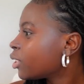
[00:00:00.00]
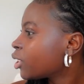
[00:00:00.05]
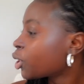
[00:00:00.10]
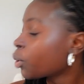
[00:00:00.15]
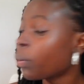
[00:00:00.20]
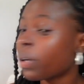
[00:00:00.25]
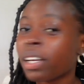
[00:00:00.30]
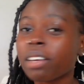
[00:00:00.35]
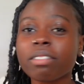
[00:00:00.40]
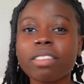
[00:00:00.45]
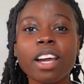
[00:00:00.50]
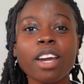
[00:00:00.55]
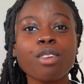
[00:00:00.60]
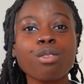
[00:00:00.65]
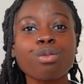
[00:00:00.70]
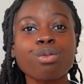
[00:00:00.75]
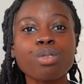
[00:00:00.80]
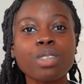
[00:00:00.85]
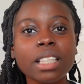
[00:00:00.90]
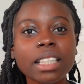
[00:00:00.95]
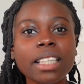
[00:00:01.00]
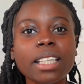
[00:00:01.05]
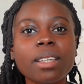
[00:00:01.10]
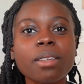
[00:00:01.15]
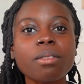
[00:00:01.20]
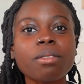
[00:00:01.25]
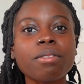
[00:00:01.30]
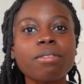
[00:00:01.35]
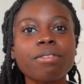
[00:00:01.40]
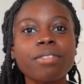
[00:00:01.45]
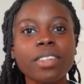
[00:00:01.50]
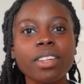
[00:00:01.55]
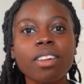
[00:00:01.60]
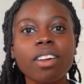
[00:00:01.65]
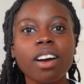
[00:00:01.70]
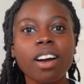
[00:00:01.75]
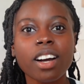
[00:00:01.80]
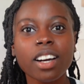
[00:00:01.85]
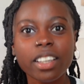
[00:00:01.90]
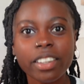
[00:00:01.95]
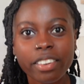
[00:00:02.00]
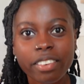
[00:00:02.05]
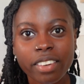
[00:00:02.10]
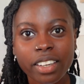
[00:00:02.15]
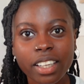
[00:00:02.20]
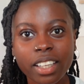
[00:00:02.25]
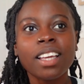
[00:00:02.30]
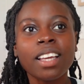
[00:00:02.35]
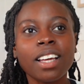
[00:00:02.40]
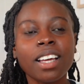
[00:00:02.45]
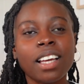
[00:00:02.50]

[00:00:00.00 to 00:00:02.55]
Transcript: So whenever I really feel hungry,